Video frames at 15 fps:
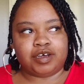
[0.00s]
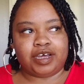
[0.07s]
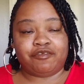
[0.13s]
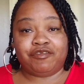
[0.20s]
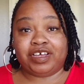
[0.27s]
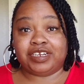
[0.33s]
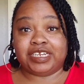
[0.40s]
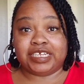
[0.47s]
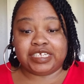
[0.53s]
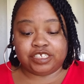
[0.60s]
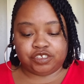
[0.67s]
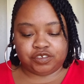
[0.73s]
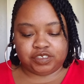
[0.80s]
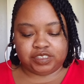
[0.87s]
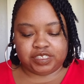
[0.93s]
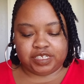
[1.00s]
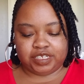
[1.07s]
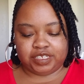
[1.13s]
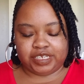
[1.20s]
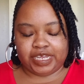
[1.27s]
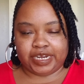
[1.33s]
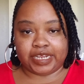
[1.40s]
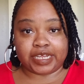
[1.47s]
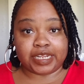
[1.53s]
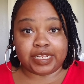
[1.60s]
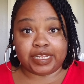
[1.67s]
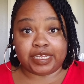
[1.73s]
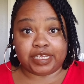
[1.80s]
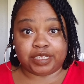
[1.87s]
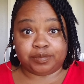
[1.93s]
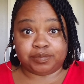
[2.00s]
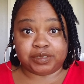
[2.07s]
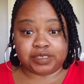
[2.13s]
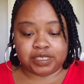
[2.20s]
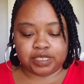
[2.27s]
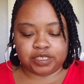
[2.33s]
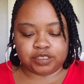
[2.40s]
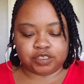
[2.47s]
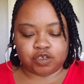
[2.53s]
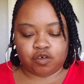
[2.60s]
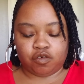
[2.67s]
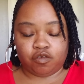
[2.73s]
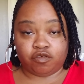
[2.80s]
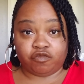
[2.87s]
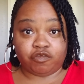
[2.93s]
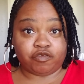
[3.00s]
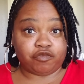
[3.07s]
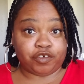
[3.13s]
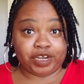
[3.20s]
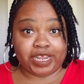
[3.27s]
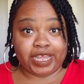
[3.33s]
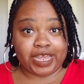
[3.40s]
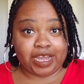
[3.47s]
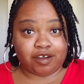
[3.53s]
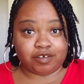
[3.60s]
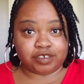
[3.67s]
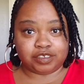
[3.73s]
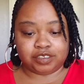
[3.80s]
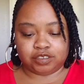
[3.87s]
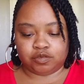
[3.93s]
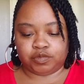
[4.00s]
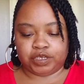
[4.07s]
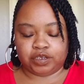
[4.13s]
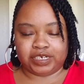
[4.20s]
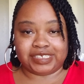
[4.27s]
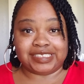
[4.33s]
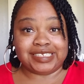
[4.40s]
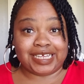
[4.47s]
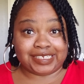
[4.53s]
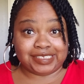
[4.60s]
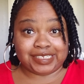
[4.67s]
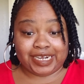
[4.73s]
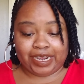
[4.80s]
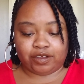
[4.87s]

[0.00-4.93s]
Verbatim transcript: I found it interesting that it claims to hold for 48 hours. So we're gonna test that